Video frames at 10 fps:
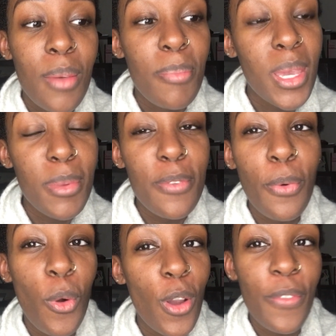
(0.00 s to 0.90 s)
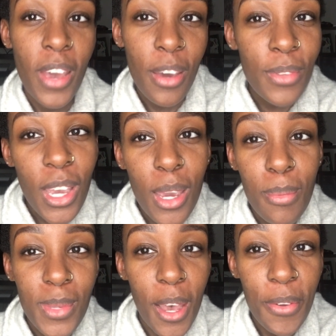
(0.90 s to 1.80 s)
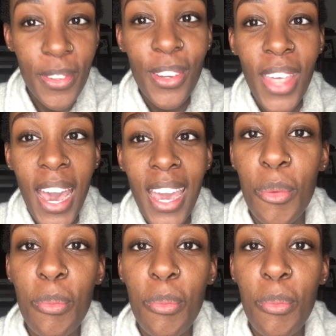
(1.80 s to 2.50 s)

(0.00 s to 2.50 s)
maybe 4 or 5 times after that.